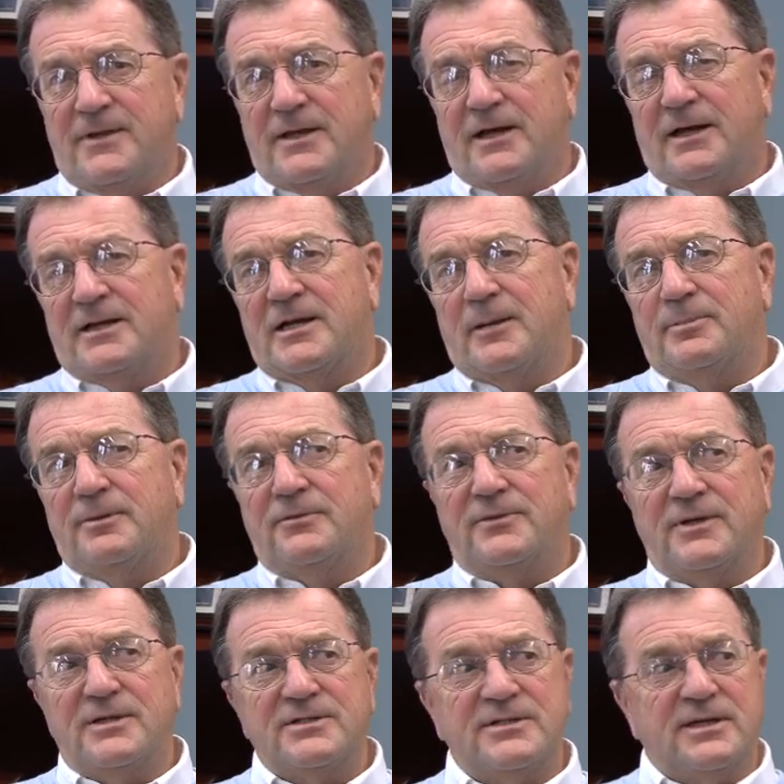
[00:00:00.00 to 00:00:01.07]
A couple of
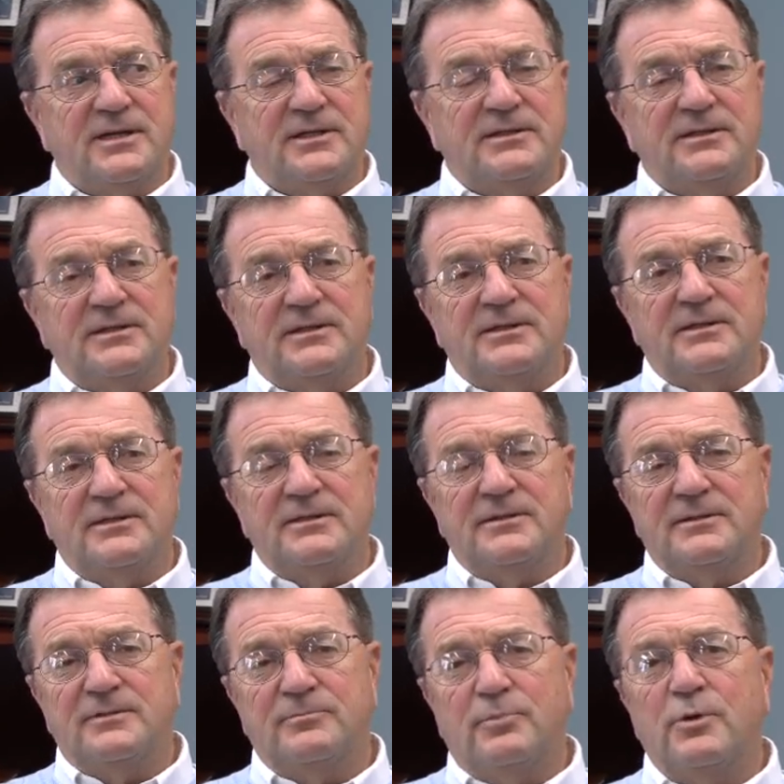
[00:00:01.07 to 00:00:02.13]
things that
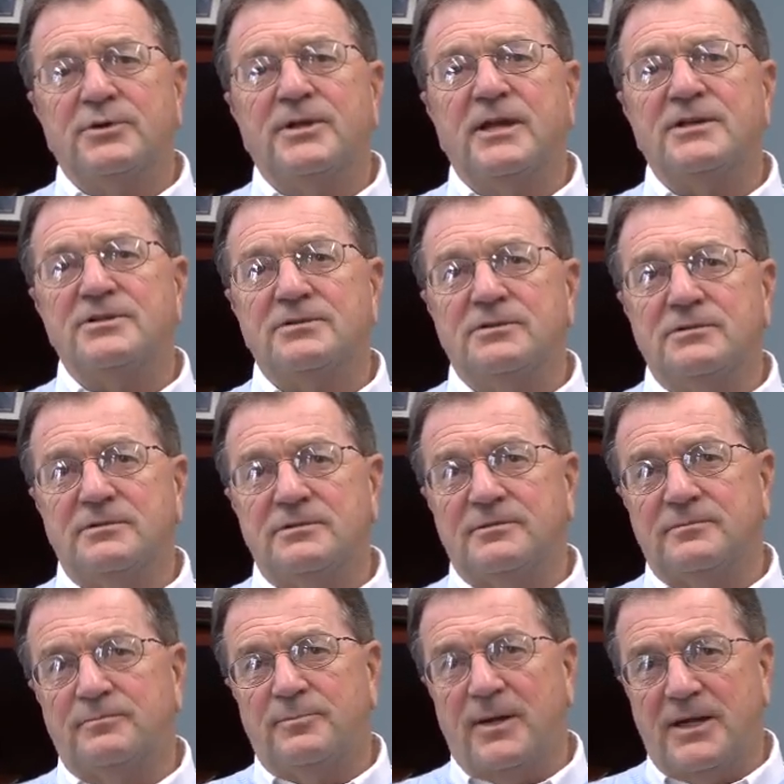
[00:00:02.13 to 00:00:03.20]
potential
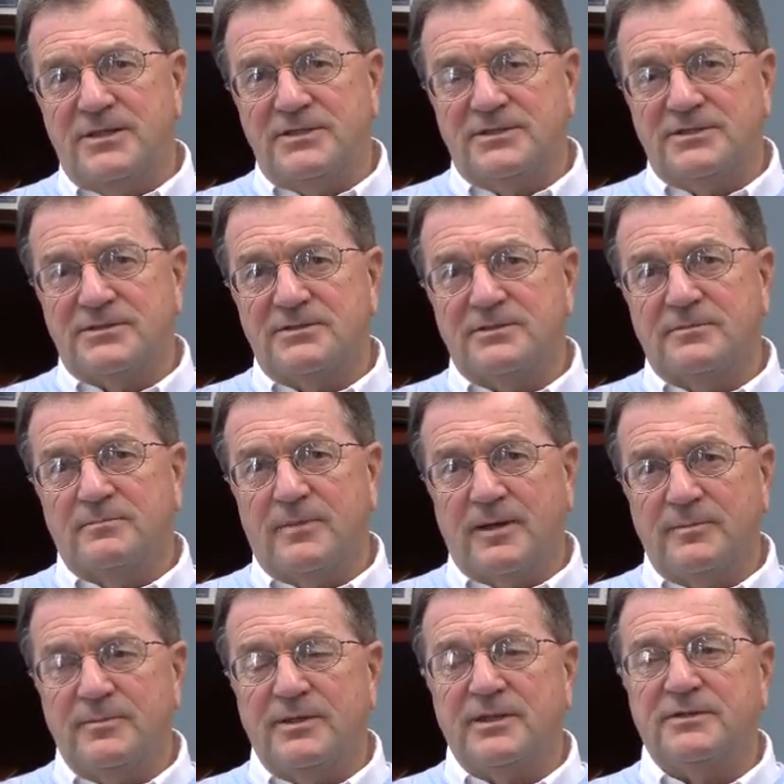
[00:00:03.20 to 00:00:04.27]
patients
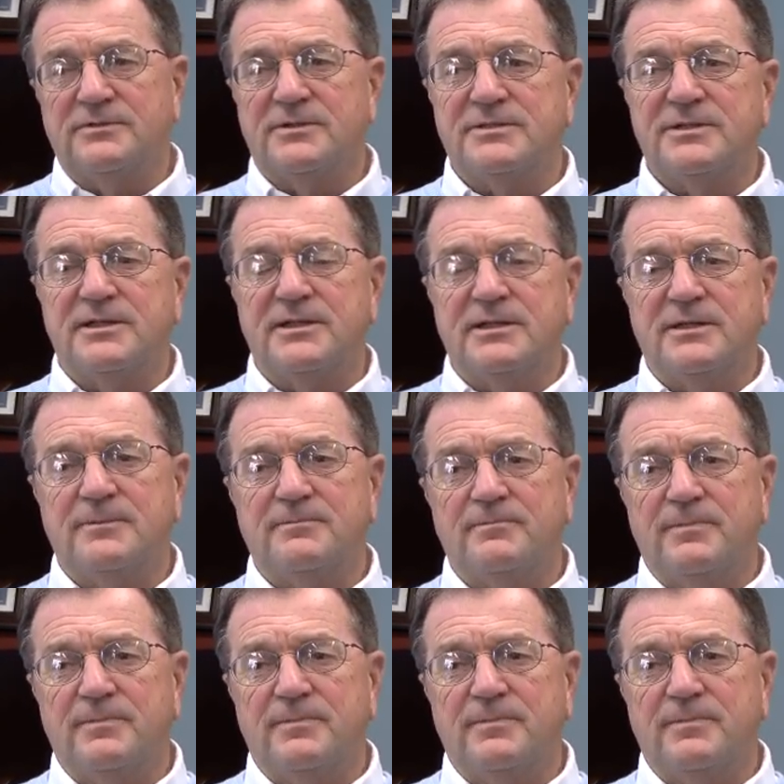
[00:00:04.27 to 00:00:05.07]
might be interested in.